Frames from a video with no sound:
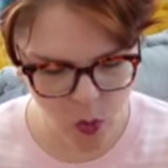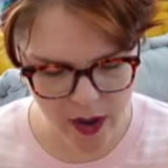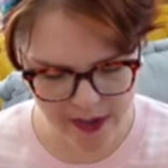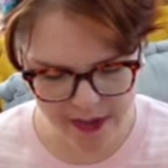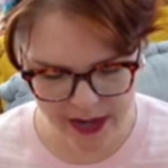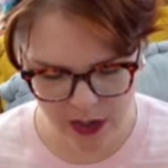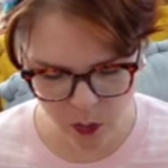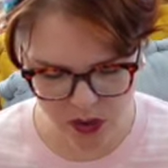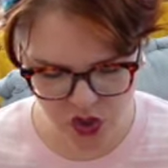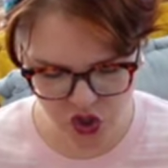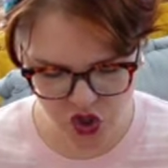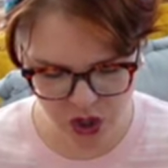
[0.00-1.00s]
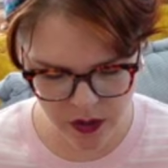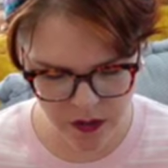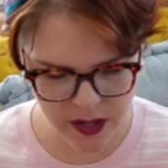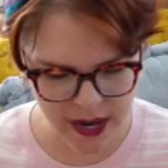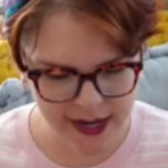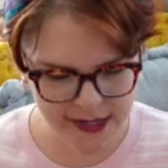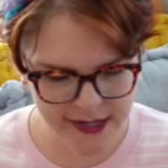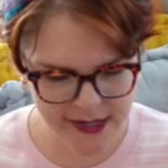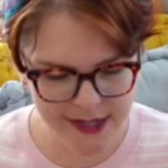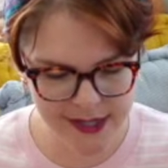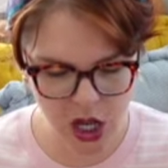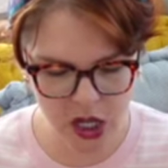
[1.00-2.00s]
one that I want to show you guys,
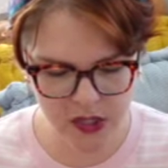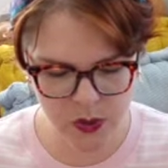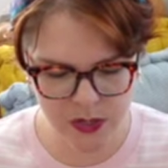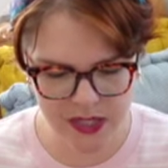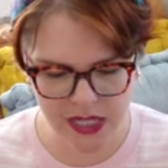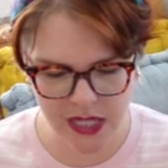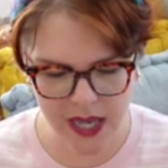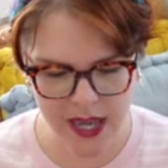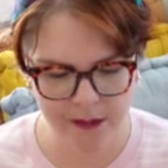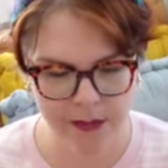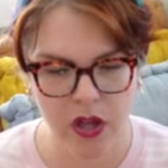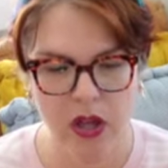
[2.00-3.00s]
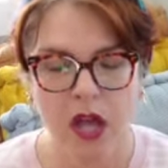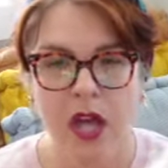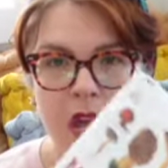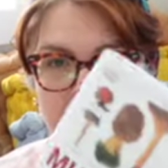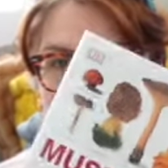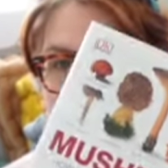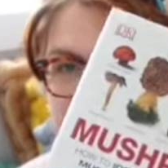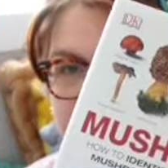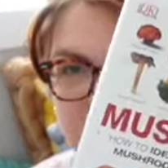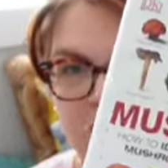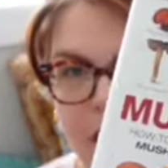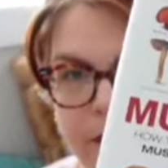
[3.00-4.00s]
this is also a DK book, but it's a
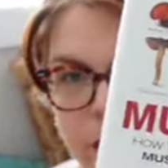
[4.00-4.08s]
lot